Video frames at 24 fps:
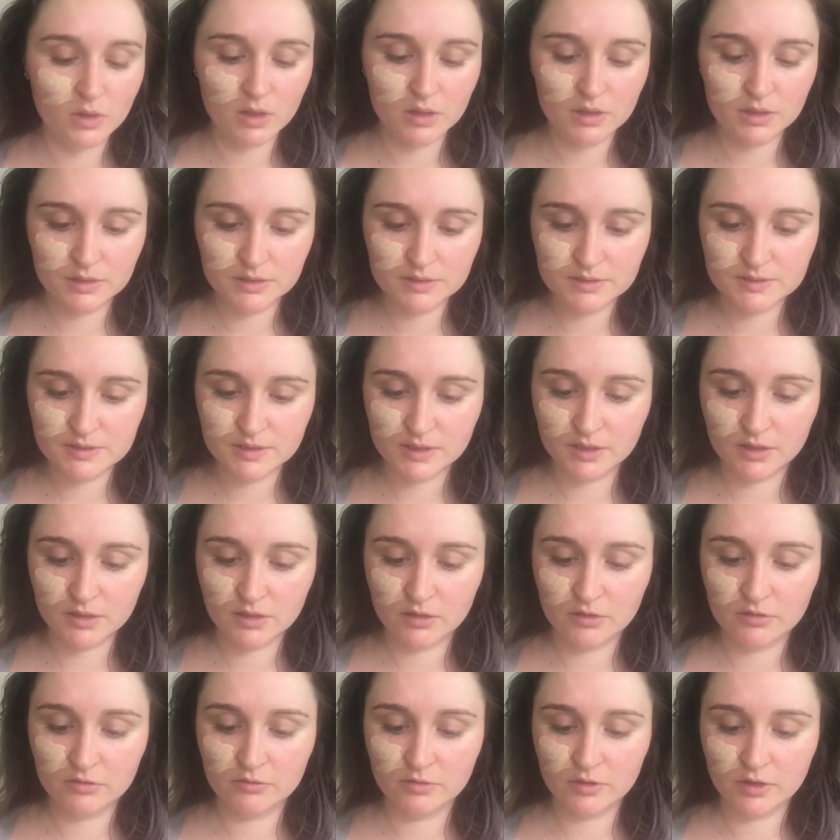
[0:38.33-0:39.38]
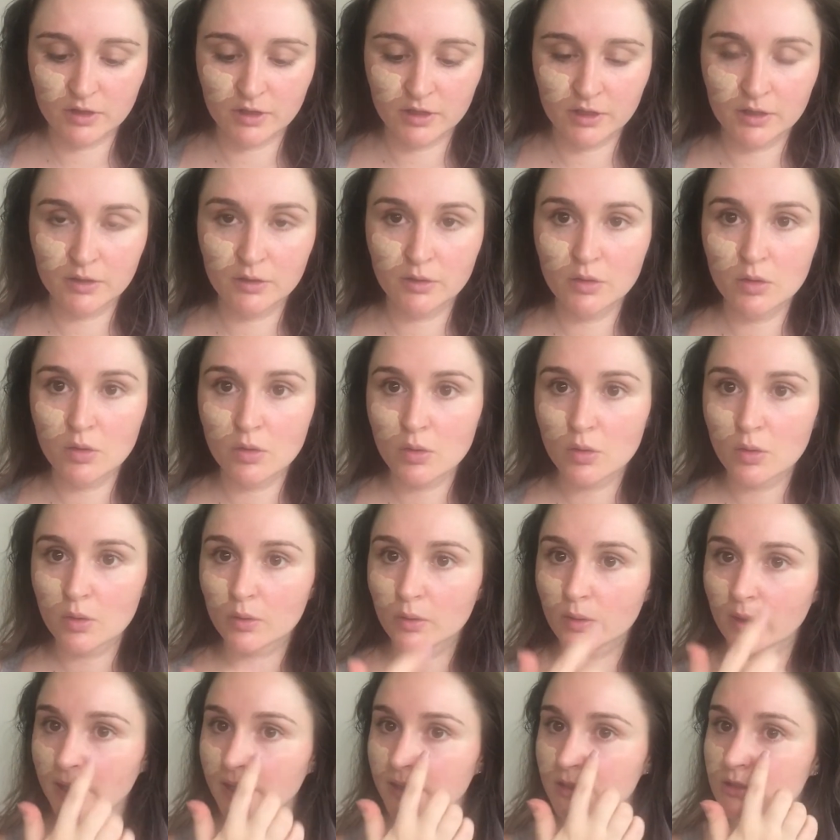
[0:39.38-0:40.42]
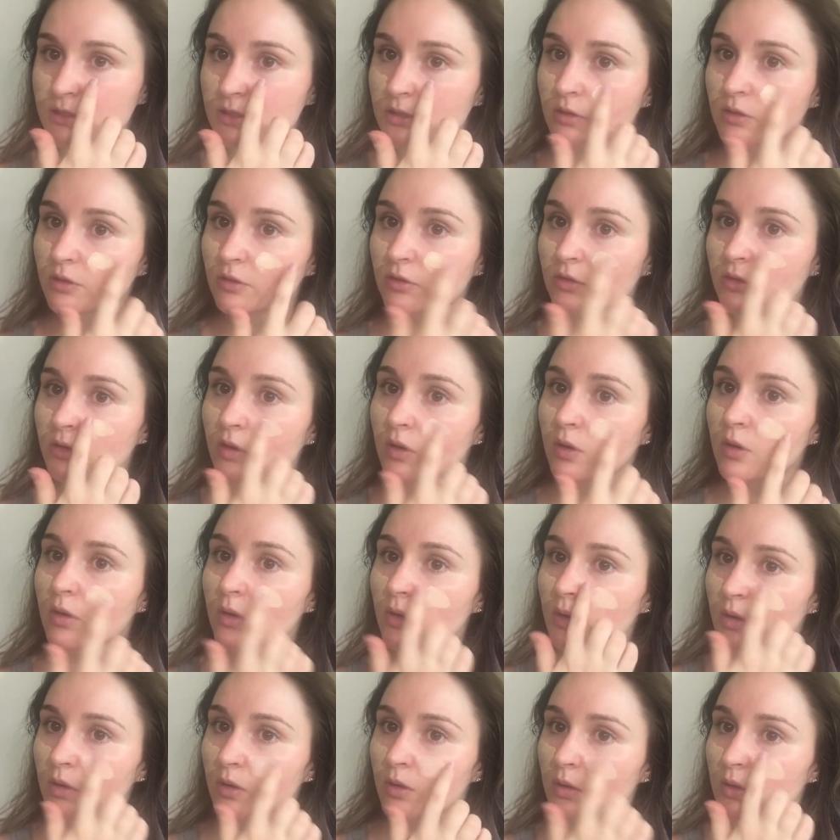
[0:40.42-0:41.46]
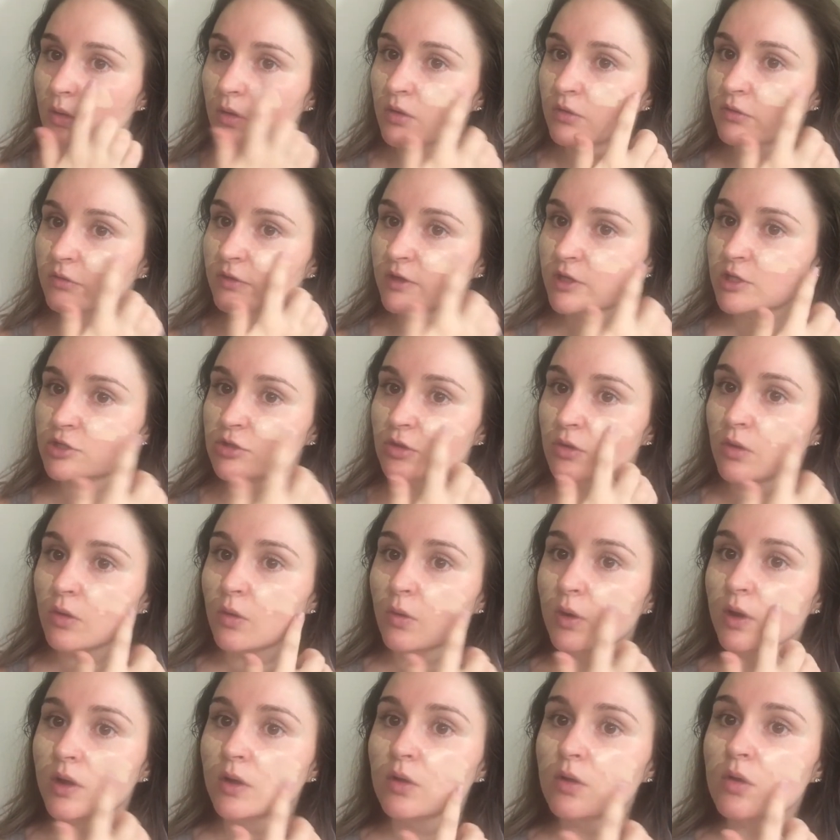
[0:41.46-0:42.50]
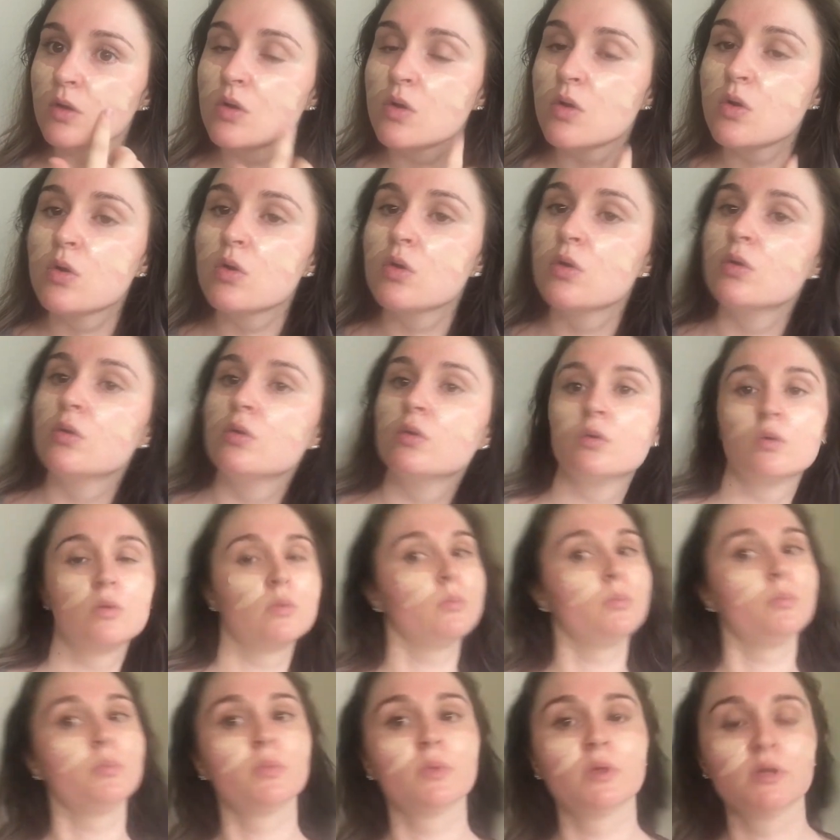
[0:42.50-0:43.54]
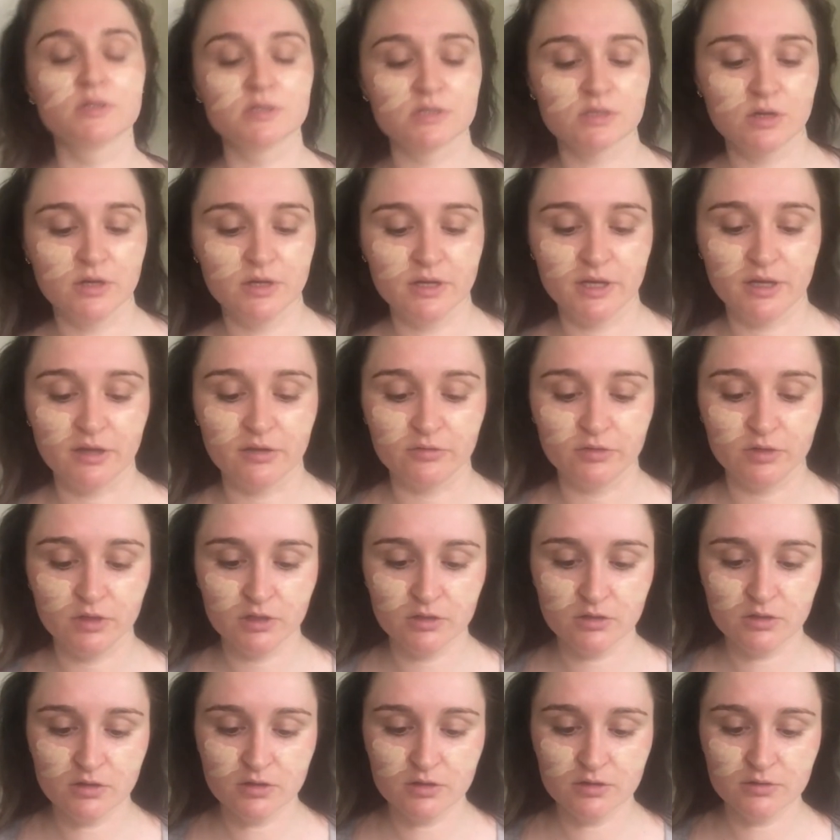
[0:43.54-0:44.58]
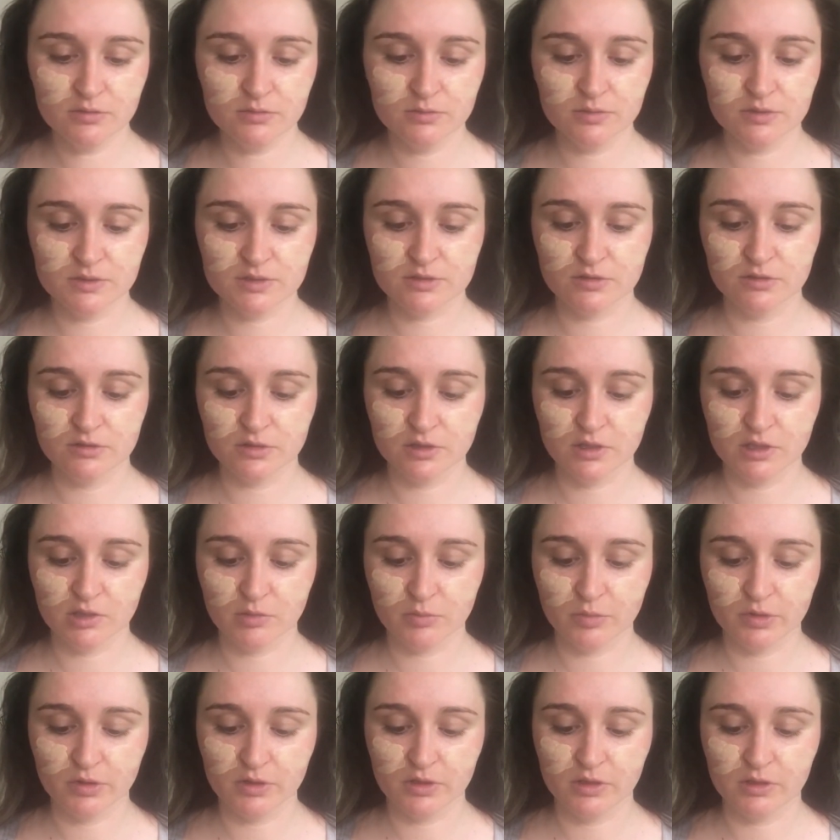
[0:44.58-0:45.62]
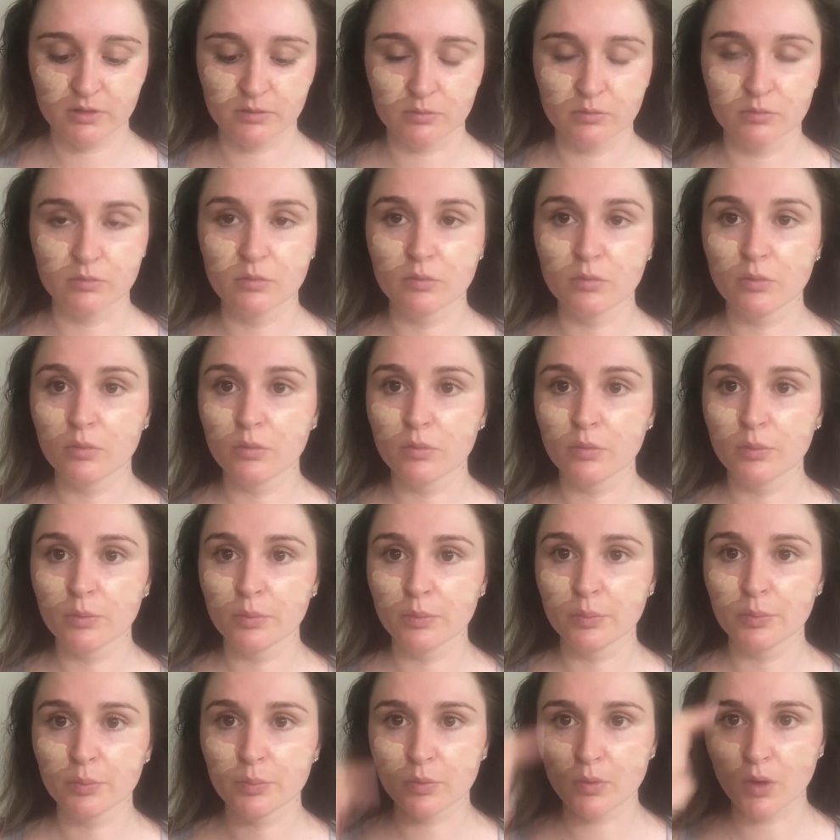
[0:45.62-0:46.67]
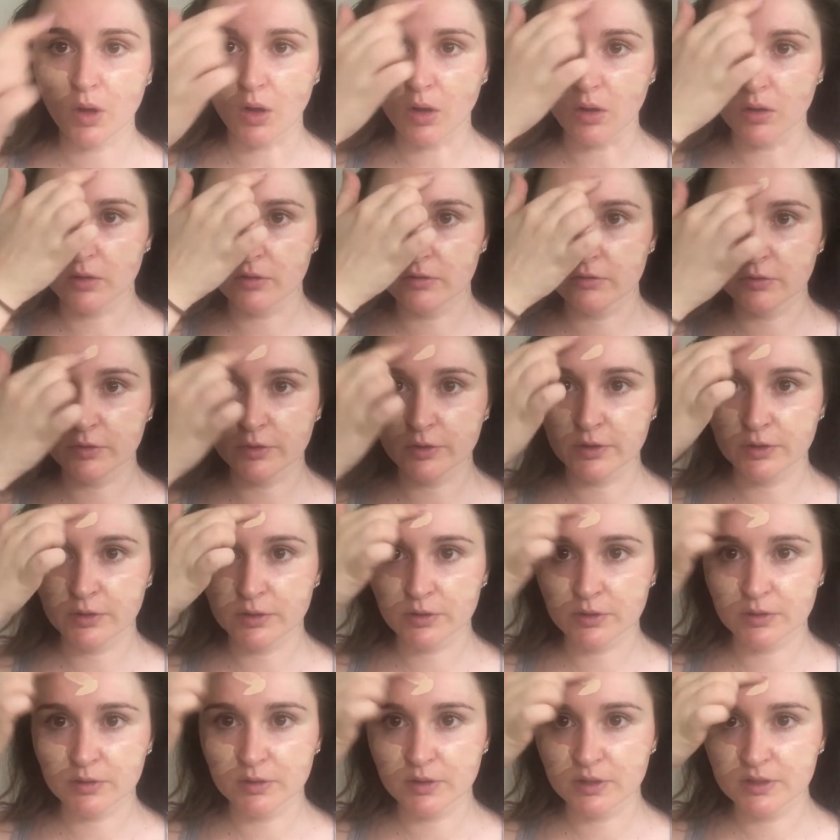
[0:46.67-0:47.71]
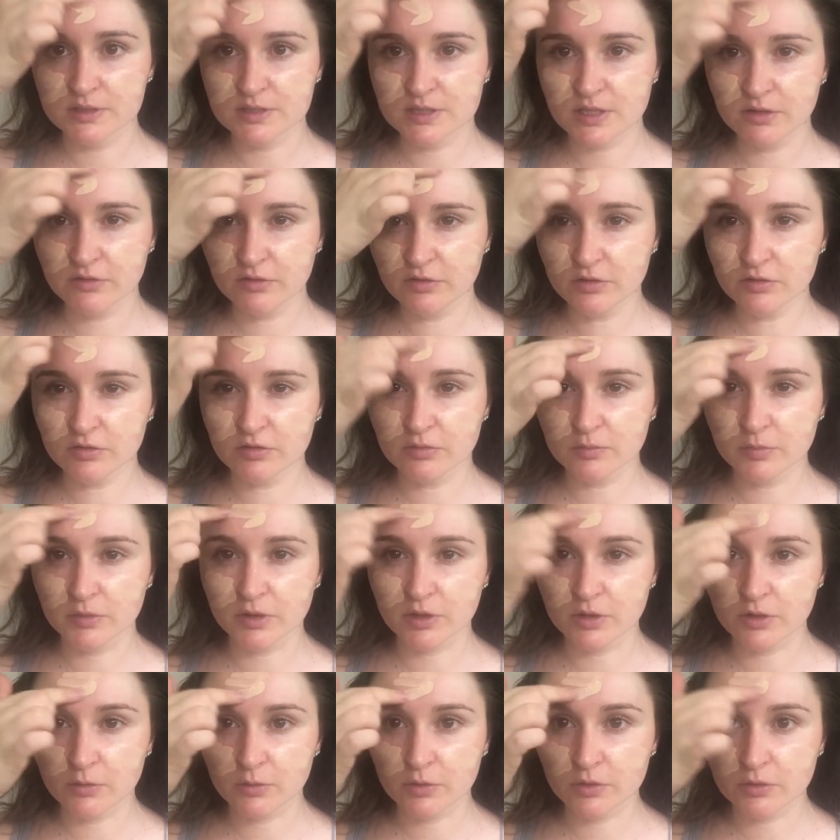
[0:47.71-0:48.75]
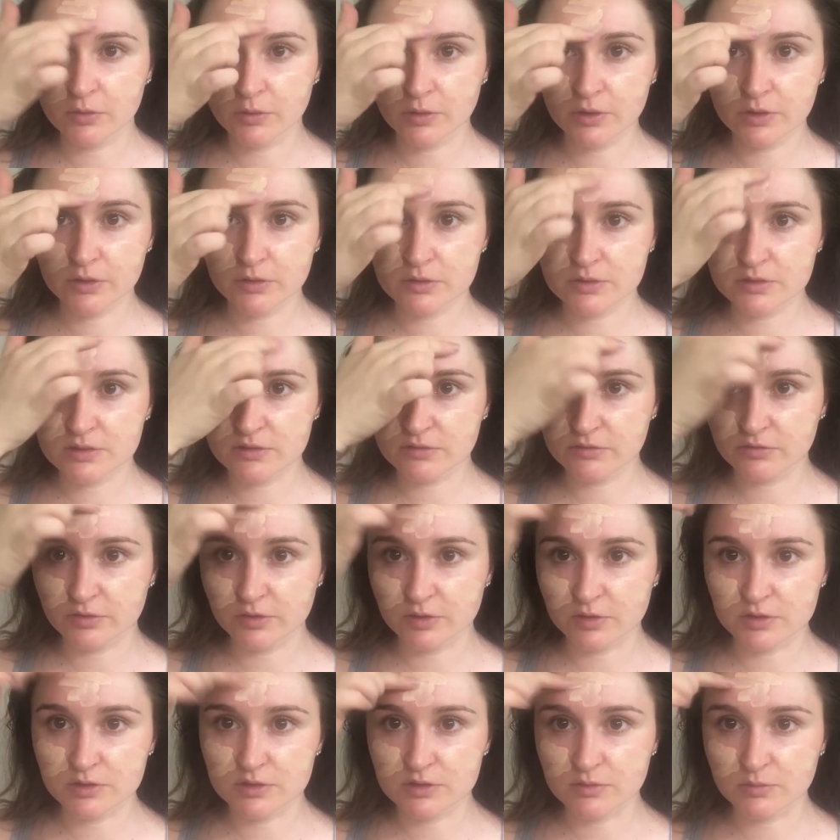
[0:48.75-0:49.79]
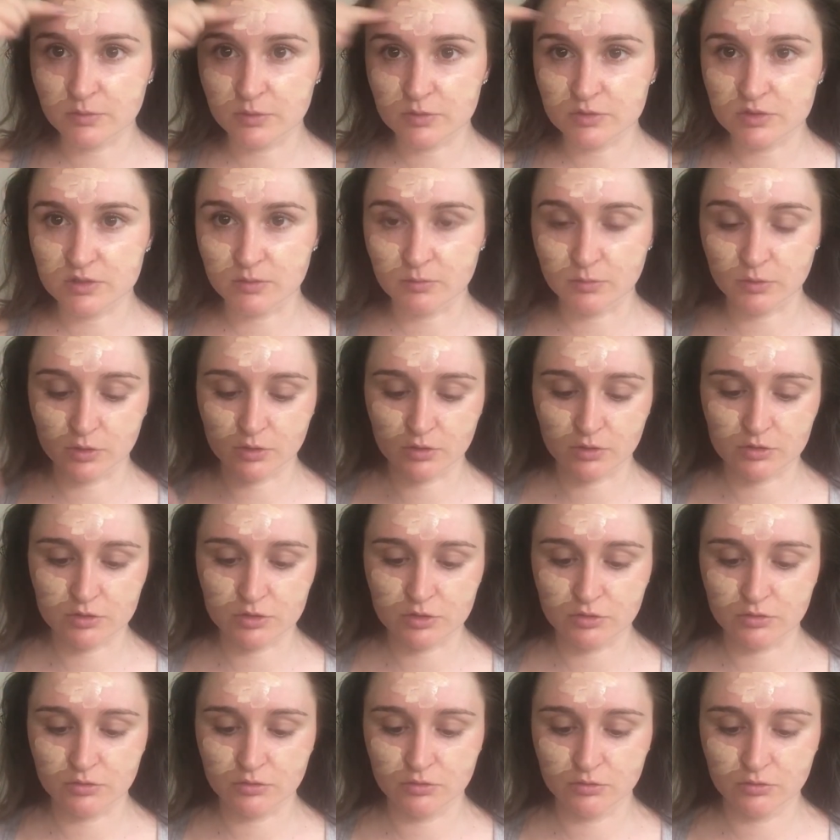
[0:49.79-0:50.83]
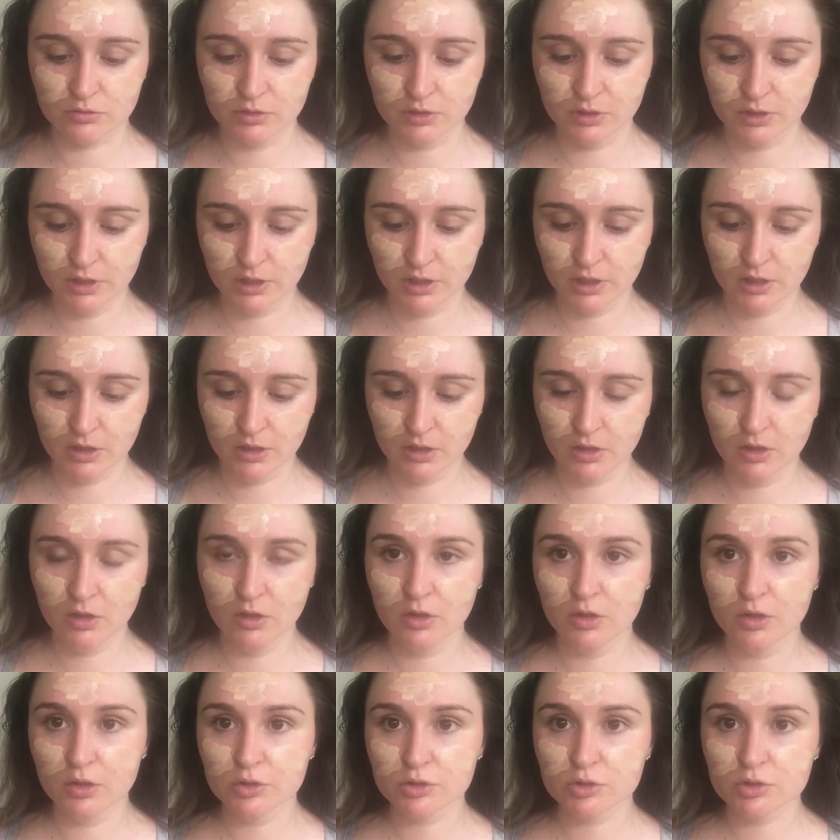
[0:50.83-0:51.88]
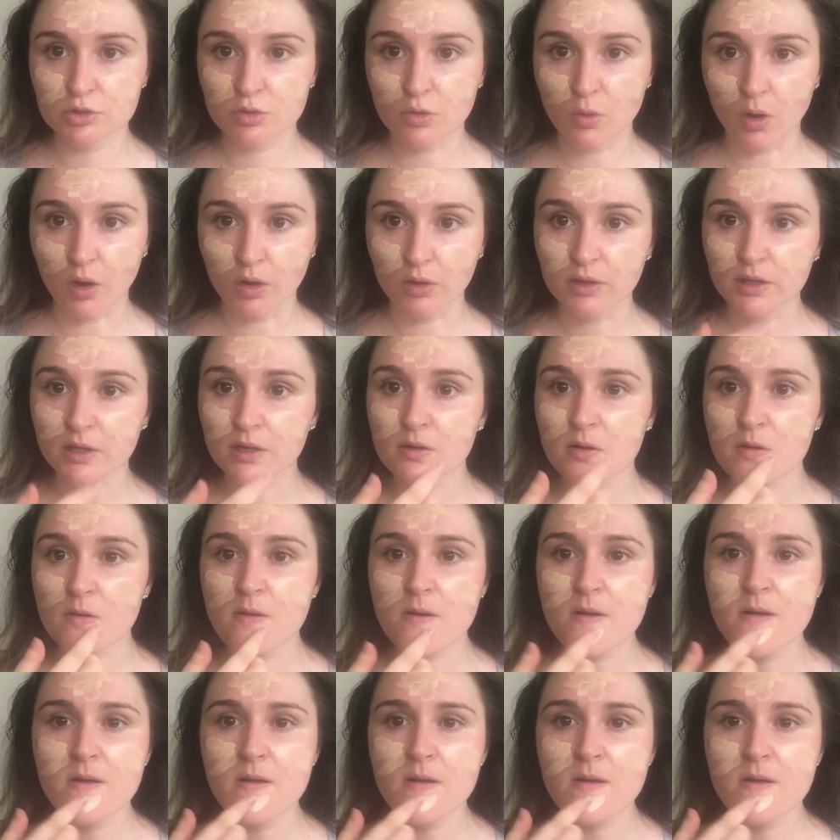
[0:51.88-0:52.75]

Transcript: is like a very light facial oil. It's not heavy at all. It's not like applying olive oil. I'd say if you're familiar with oils, it feels the most similar to squalane,